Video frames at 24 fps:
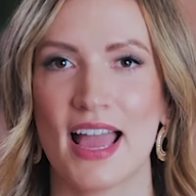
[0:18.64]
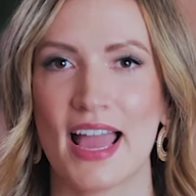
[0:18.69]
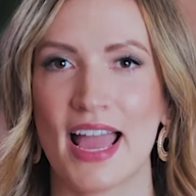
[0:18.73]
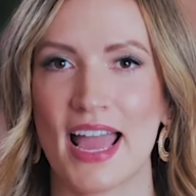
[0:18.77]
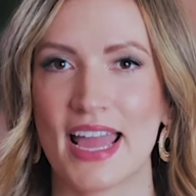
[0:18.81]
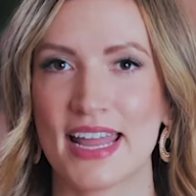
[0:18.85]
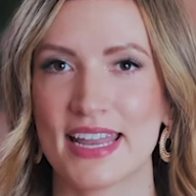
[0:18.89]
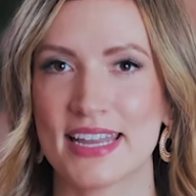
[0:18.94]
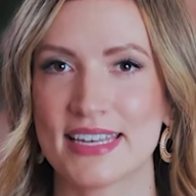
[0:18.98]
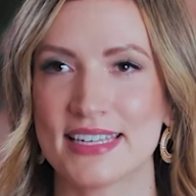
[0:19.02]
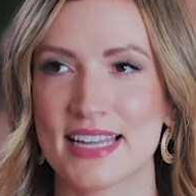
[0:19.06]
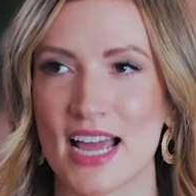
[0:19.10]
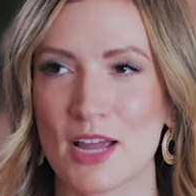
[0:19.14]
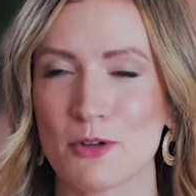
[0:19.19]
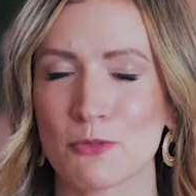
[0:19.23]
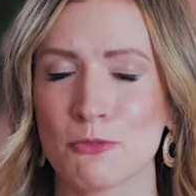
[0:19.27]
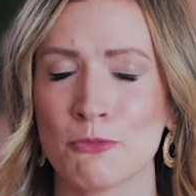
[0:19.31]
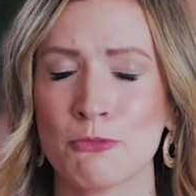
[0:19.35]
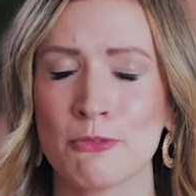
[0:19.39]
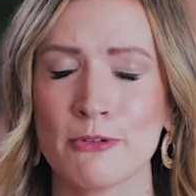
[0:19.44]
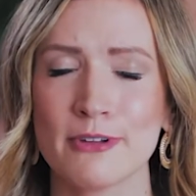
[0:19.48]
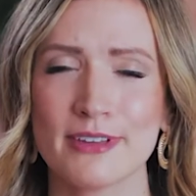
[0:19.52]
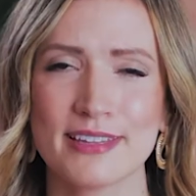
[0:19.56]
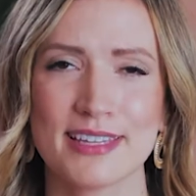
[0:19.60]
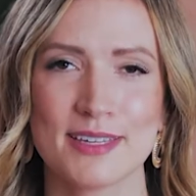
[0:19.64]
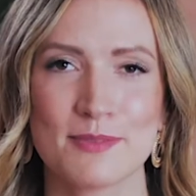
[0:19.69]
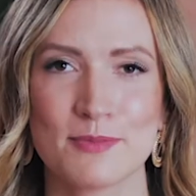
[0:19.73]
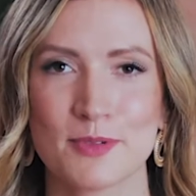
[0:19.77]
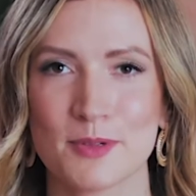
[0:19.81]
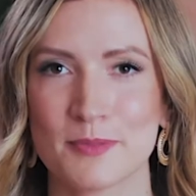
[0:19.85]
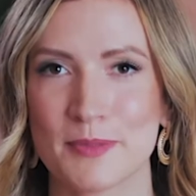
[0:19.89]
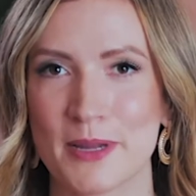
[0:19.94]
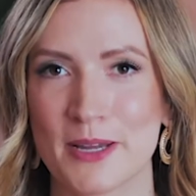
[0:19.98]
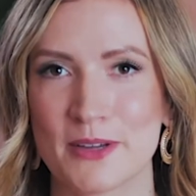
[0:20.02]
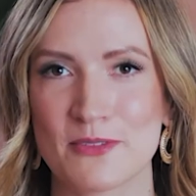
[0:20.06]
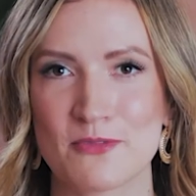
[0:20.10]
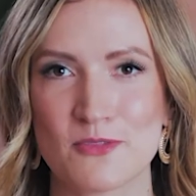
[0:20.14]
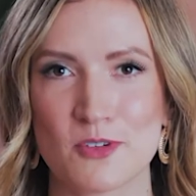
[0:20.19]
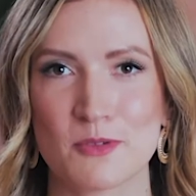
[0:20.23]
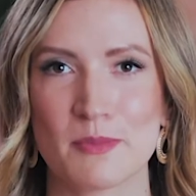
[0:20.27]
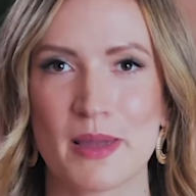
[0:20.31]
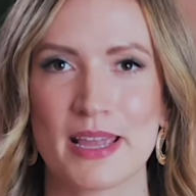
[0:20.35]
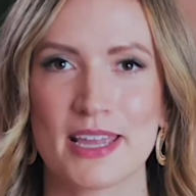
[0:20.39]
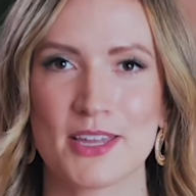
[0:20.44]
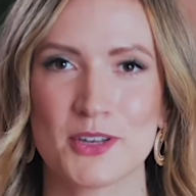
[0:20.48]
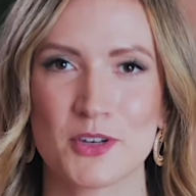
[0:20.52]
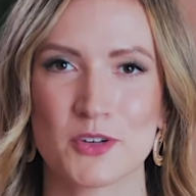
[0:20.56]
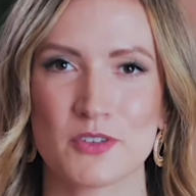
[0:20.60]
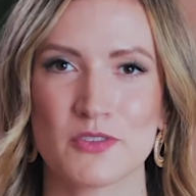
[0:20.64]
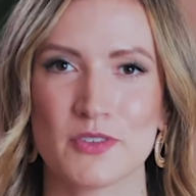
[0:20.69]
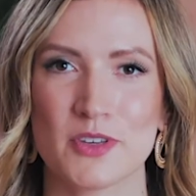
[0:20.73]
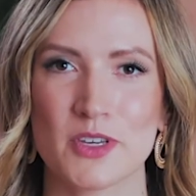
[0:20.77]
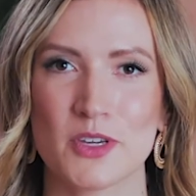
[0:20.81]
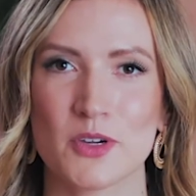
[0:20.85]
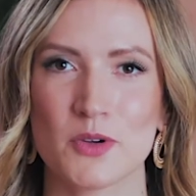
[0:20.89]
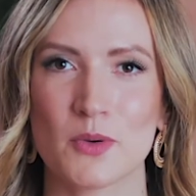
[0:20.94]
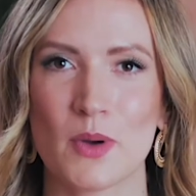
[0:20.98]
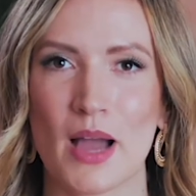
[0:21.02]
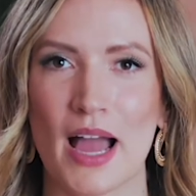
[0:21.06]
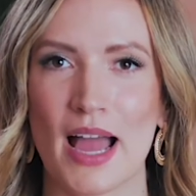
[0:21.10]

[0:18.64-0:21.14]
And I really prepared for my interview.